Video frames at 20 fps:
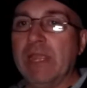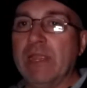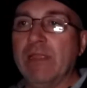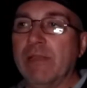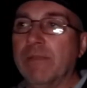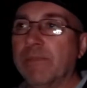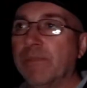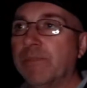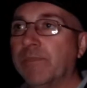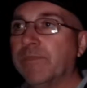
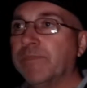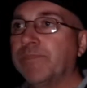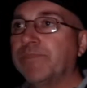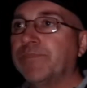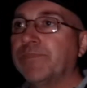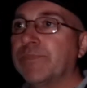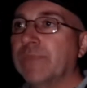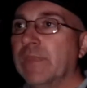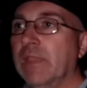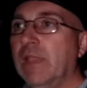mate.
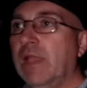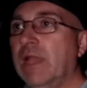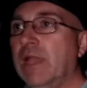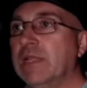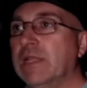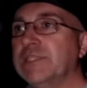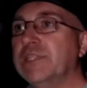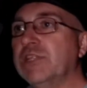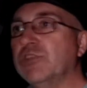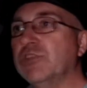
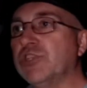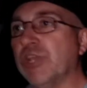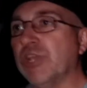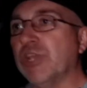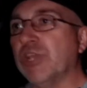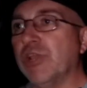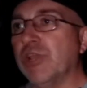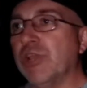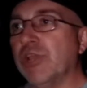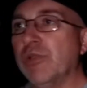As they
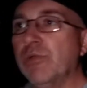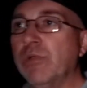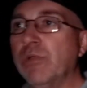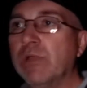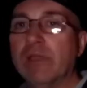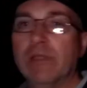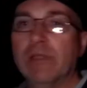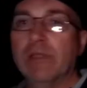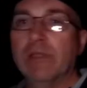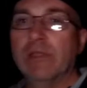do,
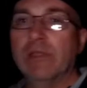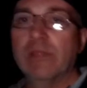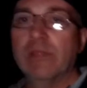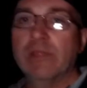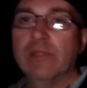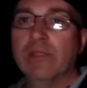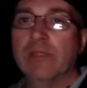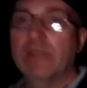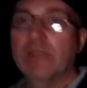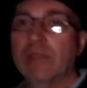
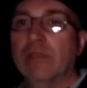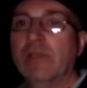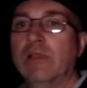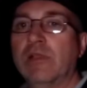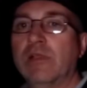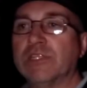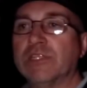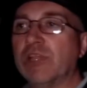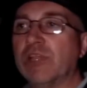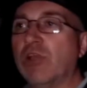because they
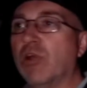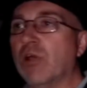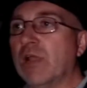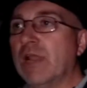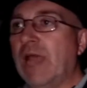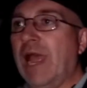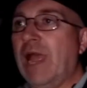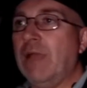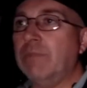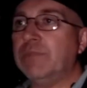got
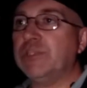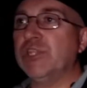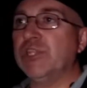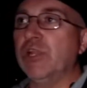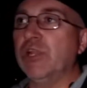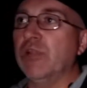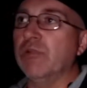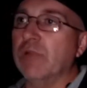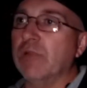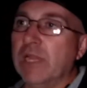
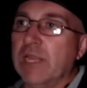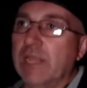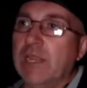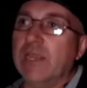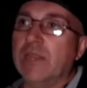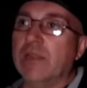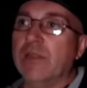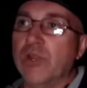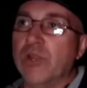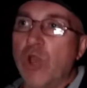absolutely
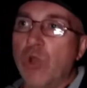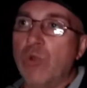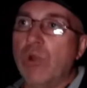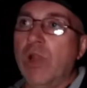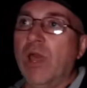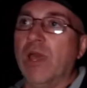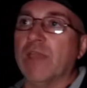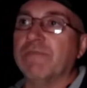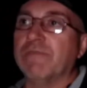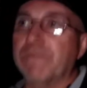no
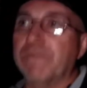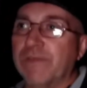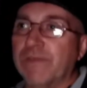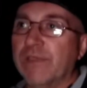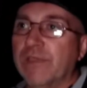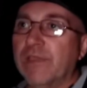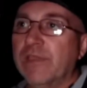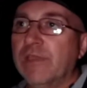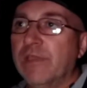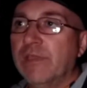life.
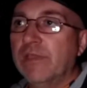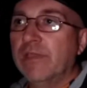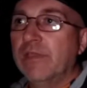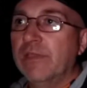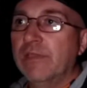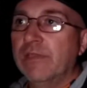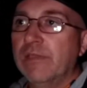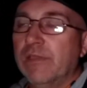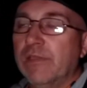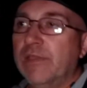
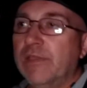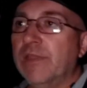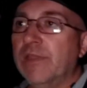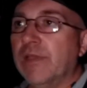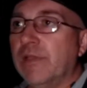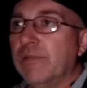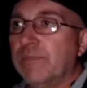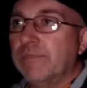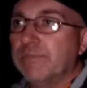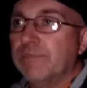You know,